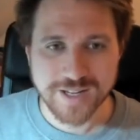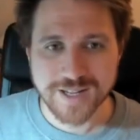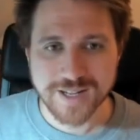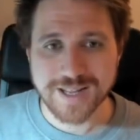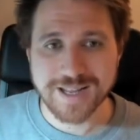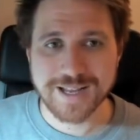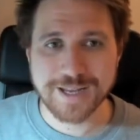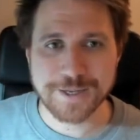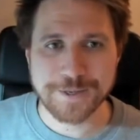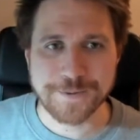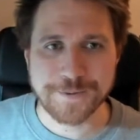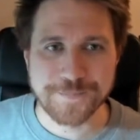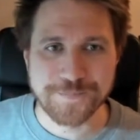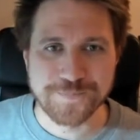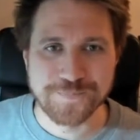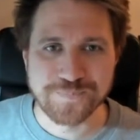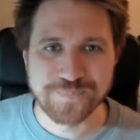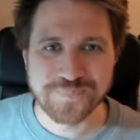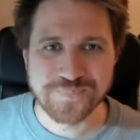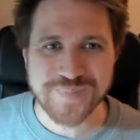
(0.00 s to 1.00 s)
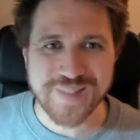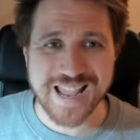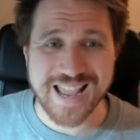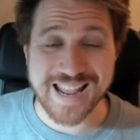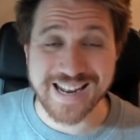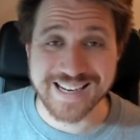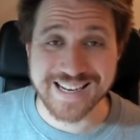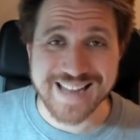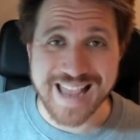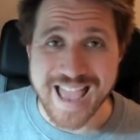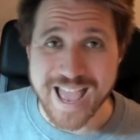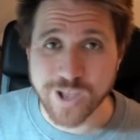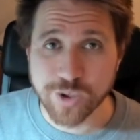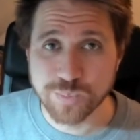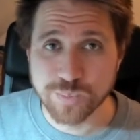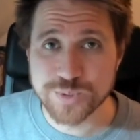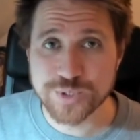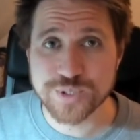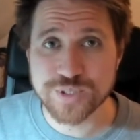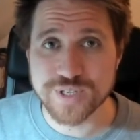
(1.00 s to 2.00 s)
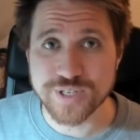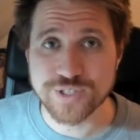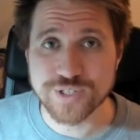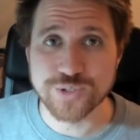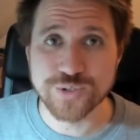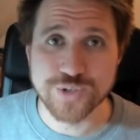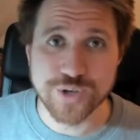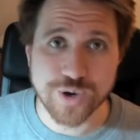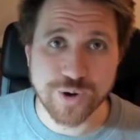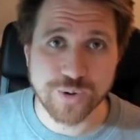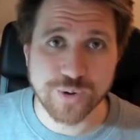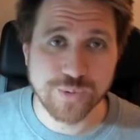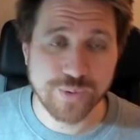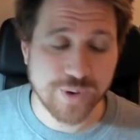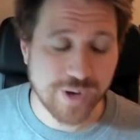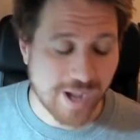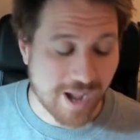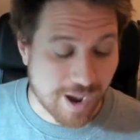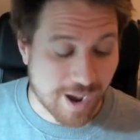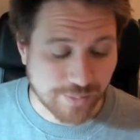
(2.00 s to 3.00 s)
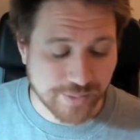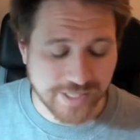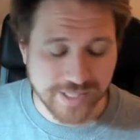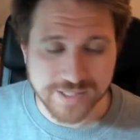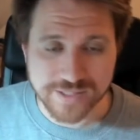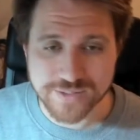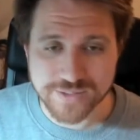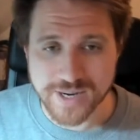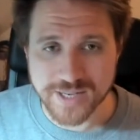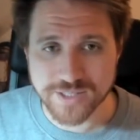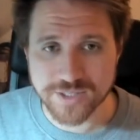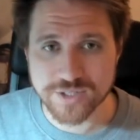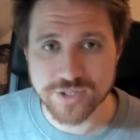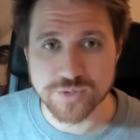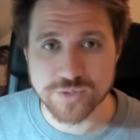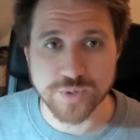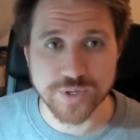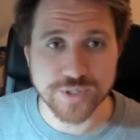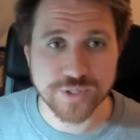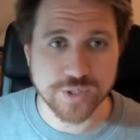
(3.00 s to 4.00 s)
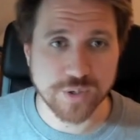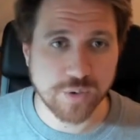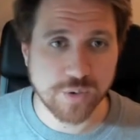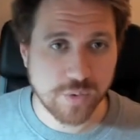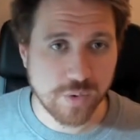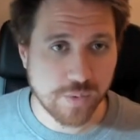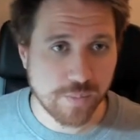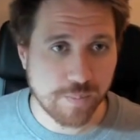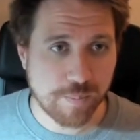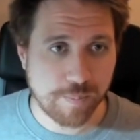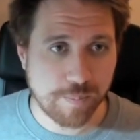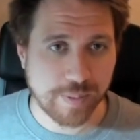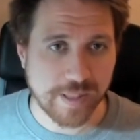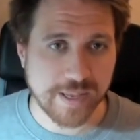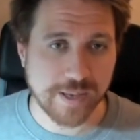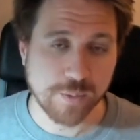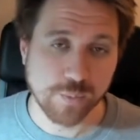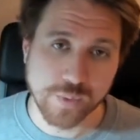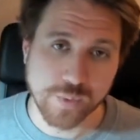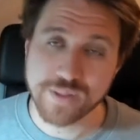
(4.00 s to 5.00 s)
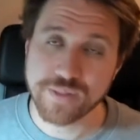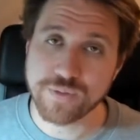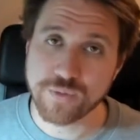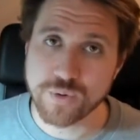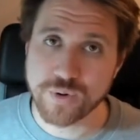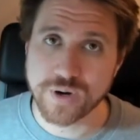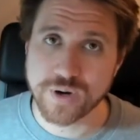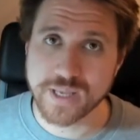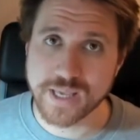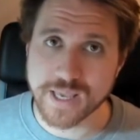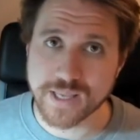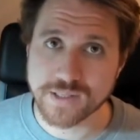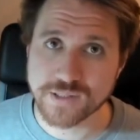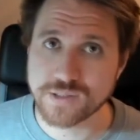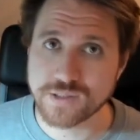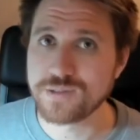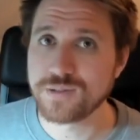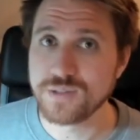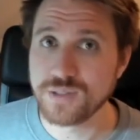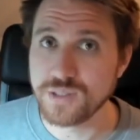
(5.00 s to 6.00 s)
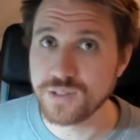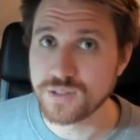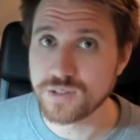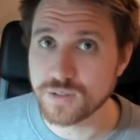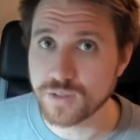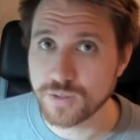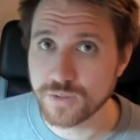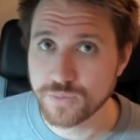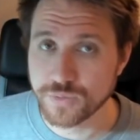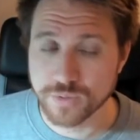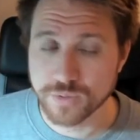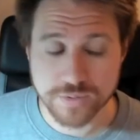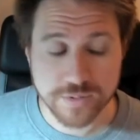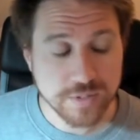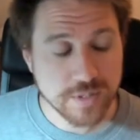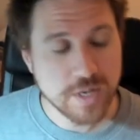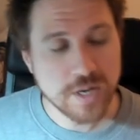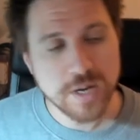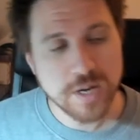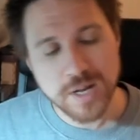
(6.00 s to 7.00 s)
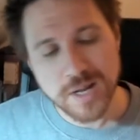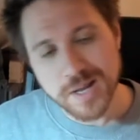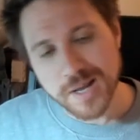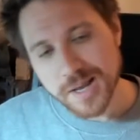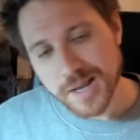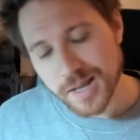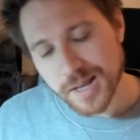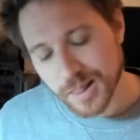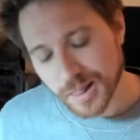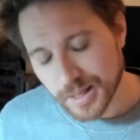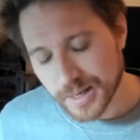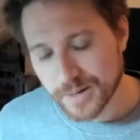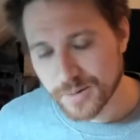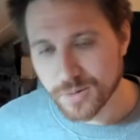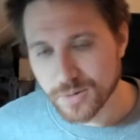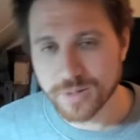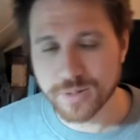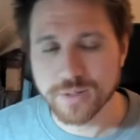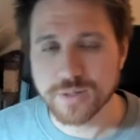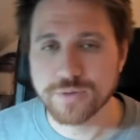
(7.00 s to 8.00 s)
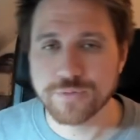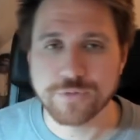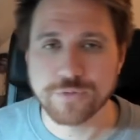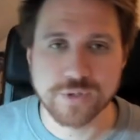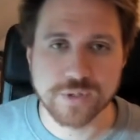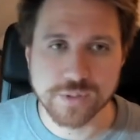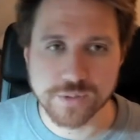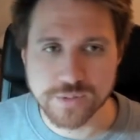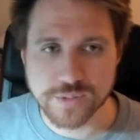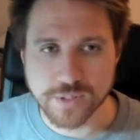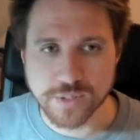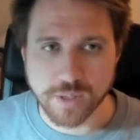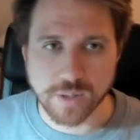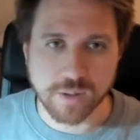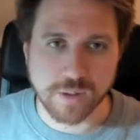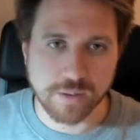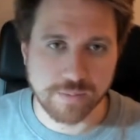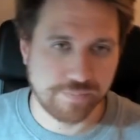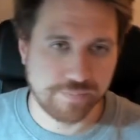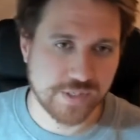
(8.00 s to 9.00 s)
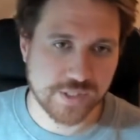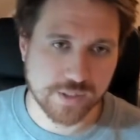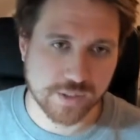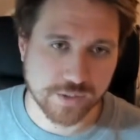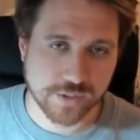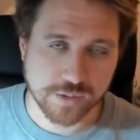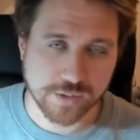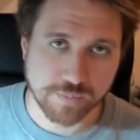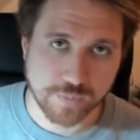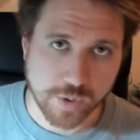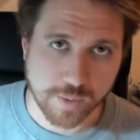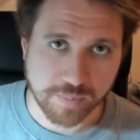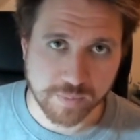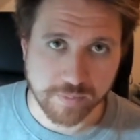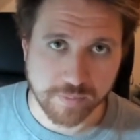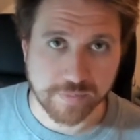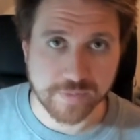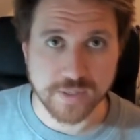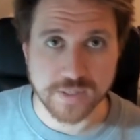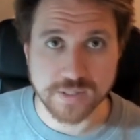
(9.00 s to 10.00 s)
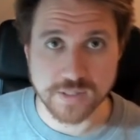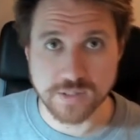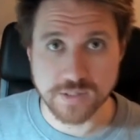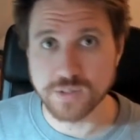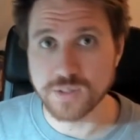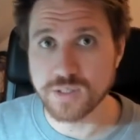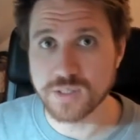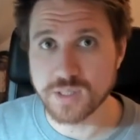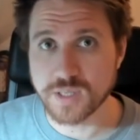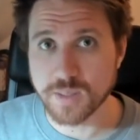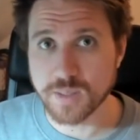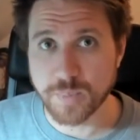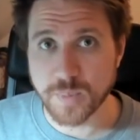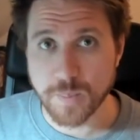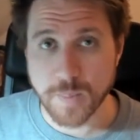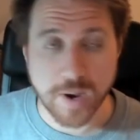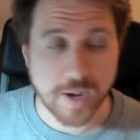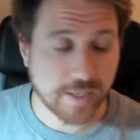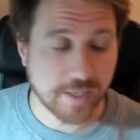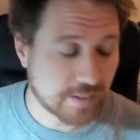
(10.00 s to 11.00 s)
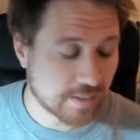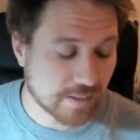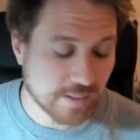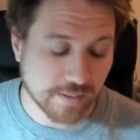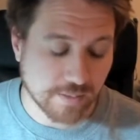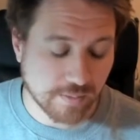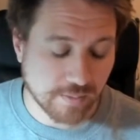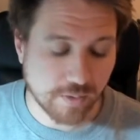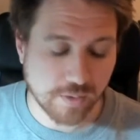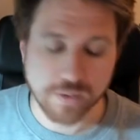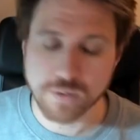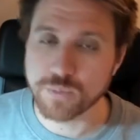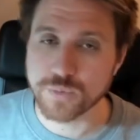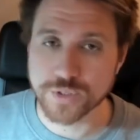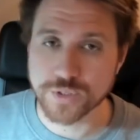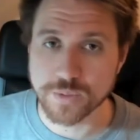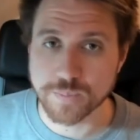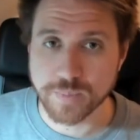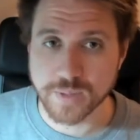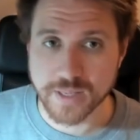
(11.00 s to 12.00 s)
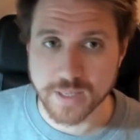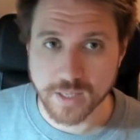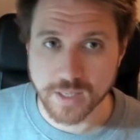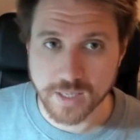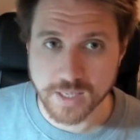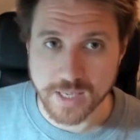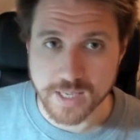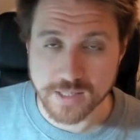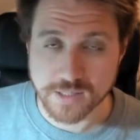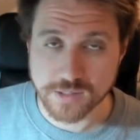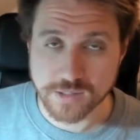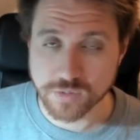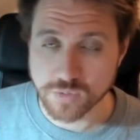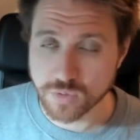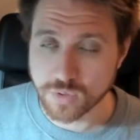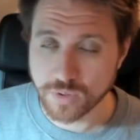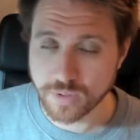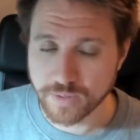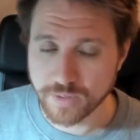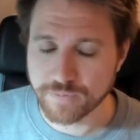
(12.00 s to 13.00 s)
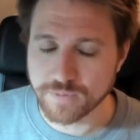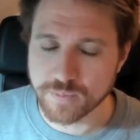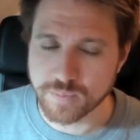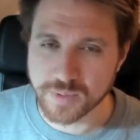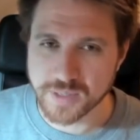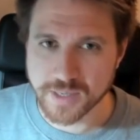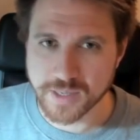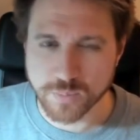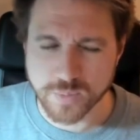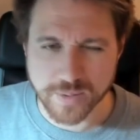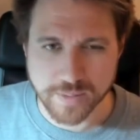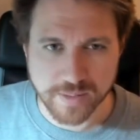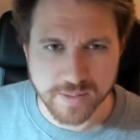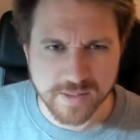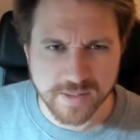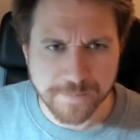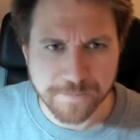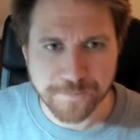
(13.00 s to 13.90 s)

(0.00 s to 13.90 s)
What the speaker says: And it helps that you know how the interactions work. So playing with or against, you need to know the rules. And later on in the videos, I'll discuss some couple of things that you need to keep in mind and what you're playing against or if you're playing with it.